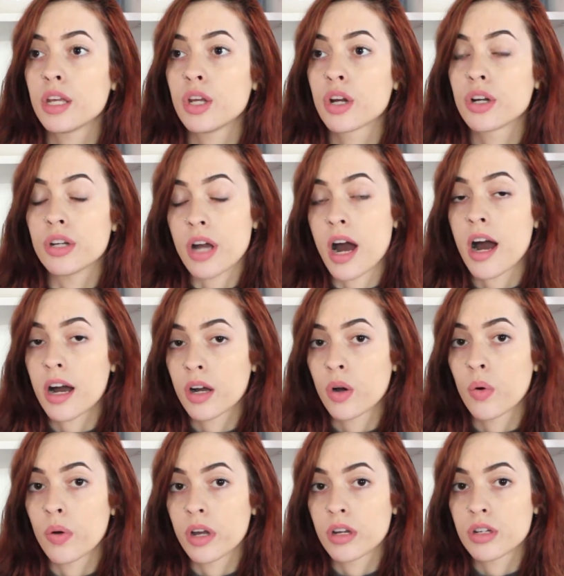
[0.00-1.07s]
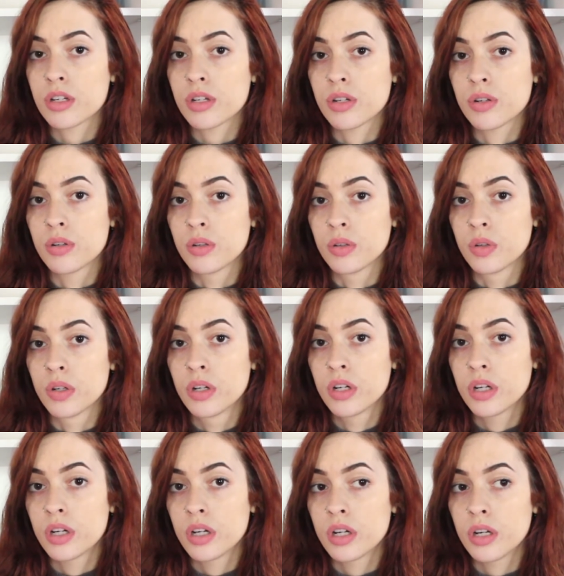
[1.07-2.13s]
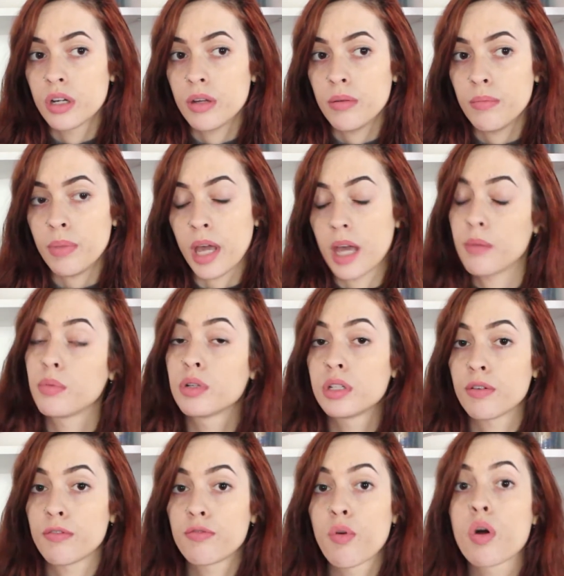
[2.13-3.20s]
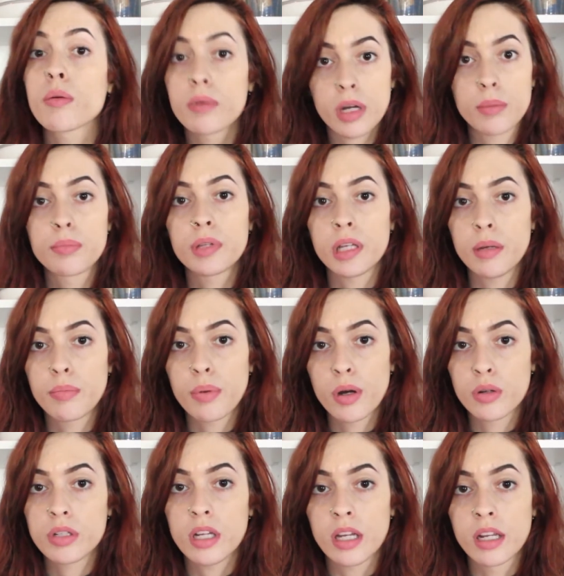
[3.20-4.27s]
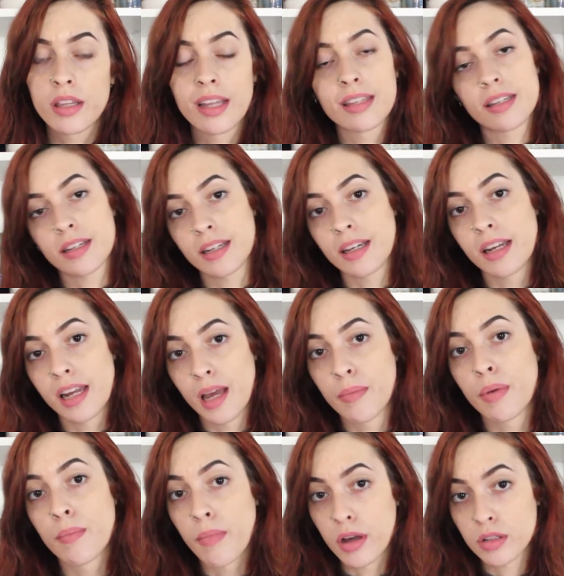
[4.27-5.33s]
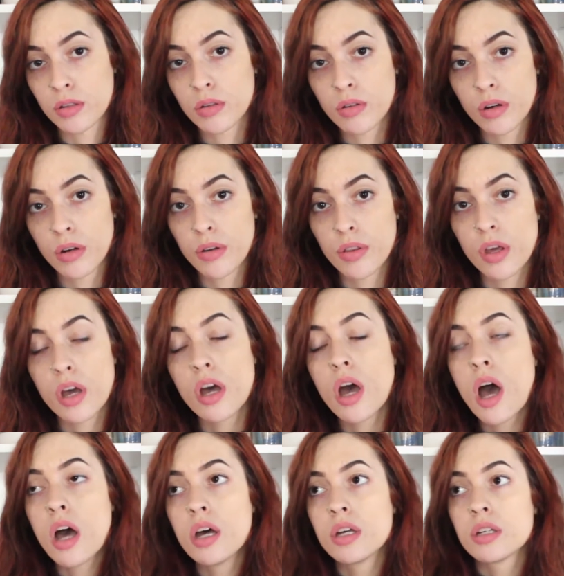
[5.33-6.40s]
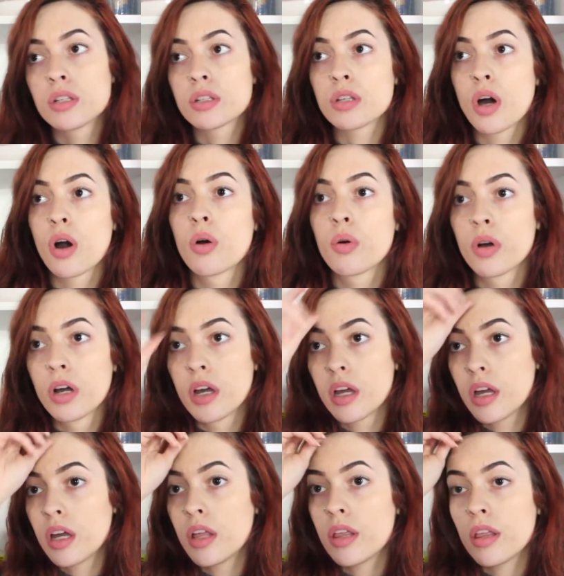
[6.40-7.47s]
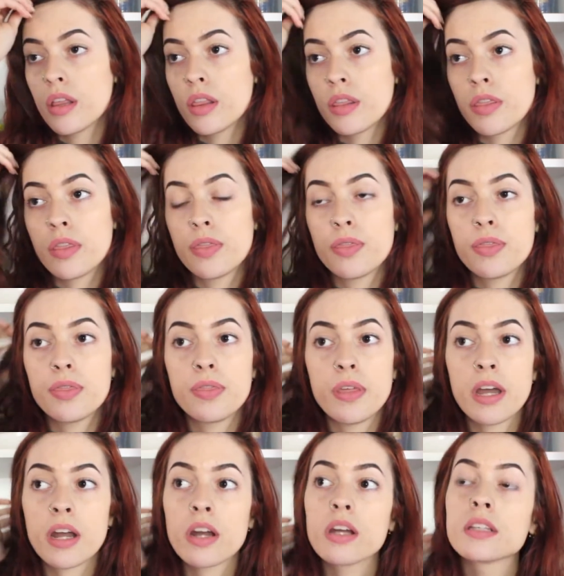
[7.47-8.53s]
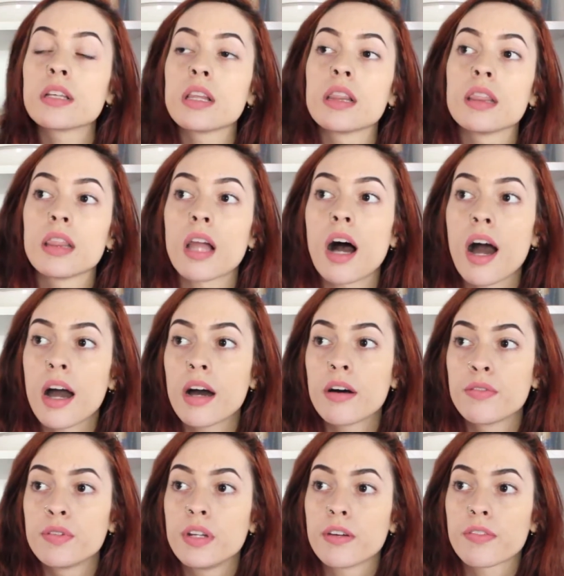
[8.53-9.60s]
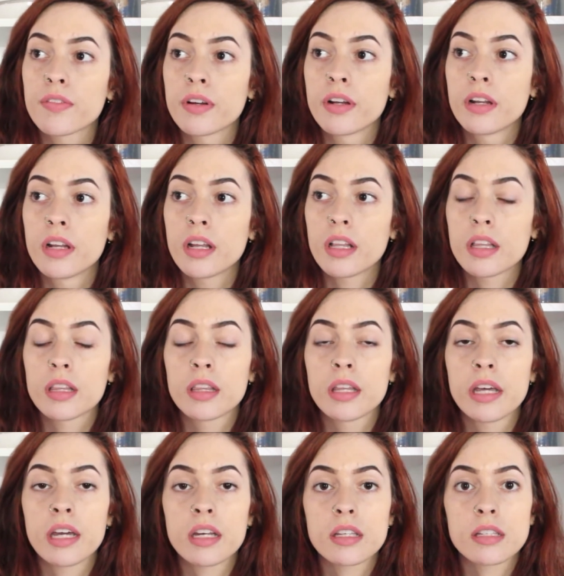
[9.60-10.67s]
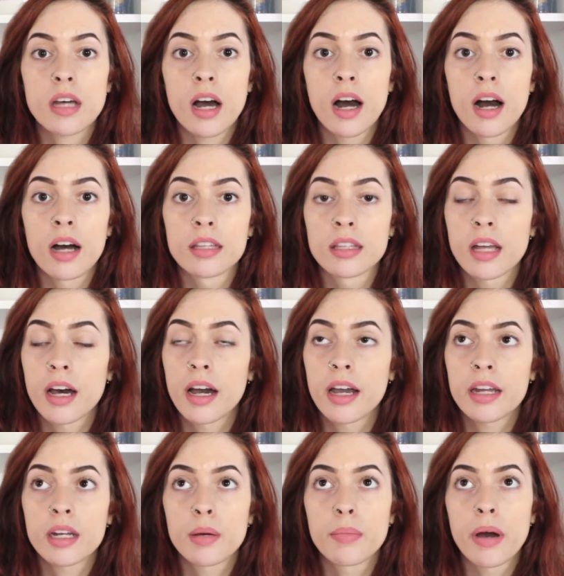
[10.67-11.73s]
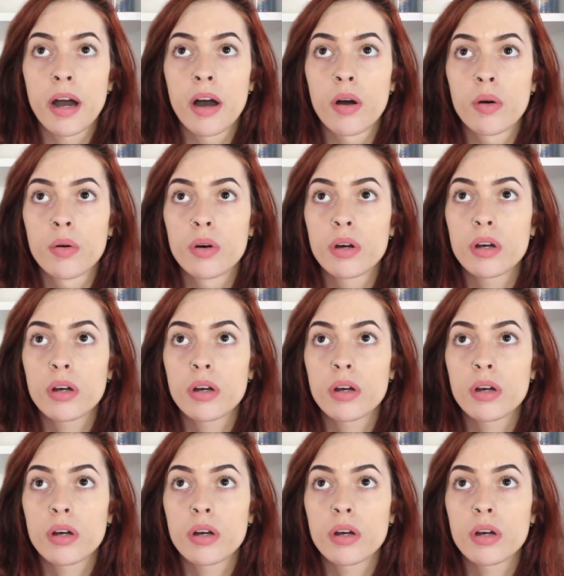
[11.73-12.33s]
you're not going to be able to form a complete protein, and that's going to inhibit muscle growth. So there is a lot of different links online about